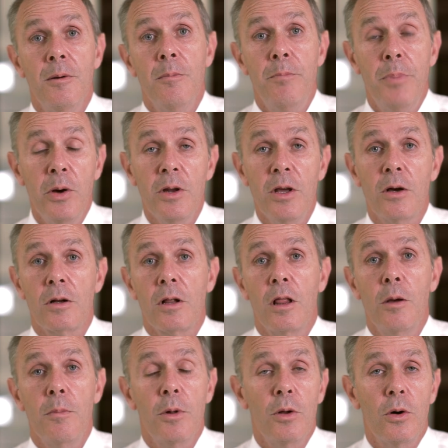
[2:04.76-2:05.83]
Building on
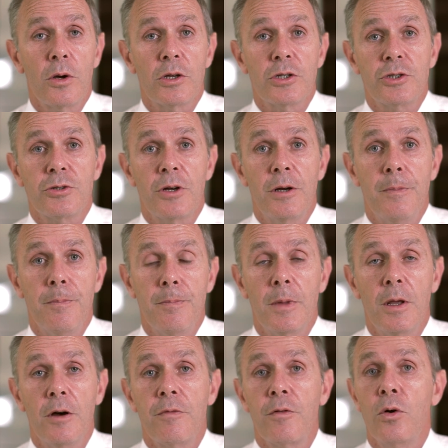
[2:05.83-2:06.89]
Global Orchestra,
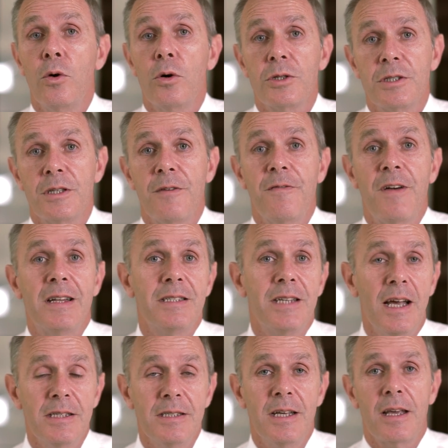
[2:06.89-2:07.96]
of course, the
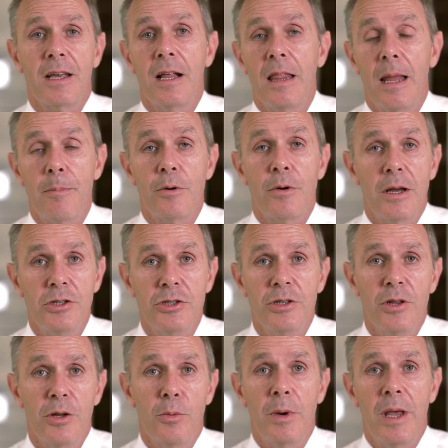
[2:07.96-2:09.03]
fantastic
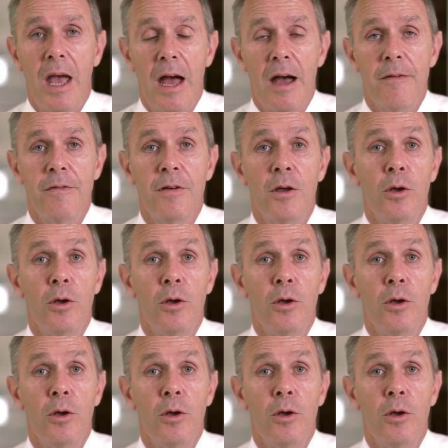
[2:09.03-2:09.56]
collaboration that we have